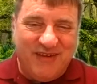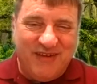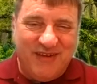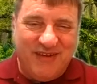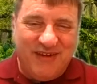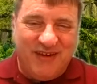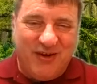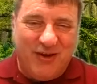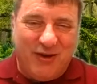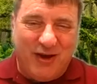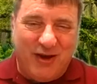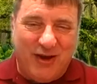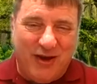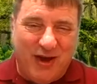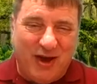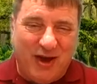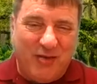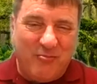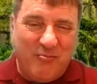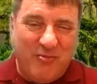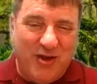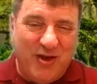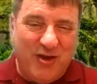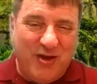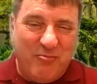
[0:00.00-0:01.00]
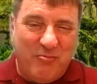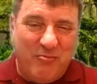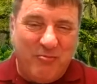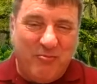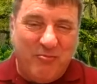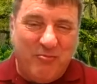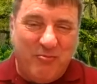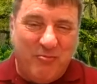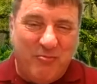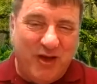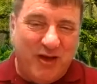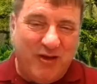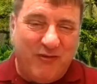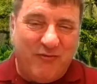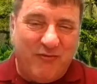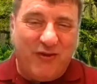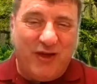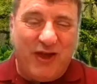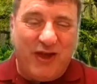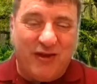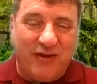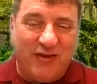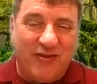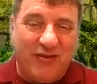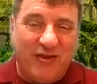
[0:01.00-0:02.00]
And I've been a big
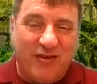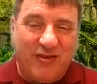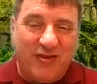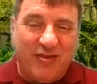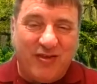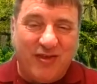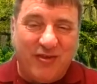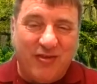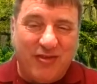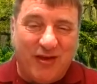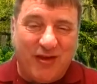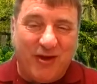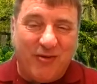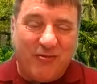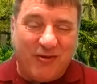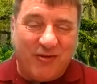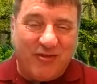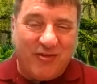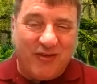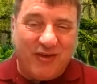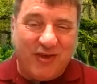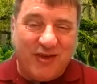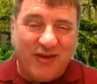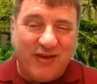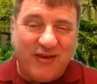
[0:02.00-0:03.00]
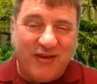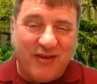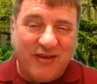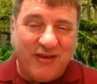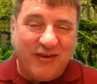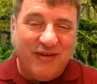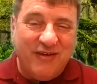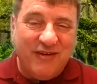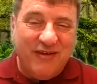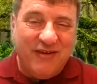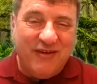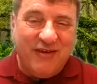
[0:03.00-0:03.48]
fan of this since I was a kid.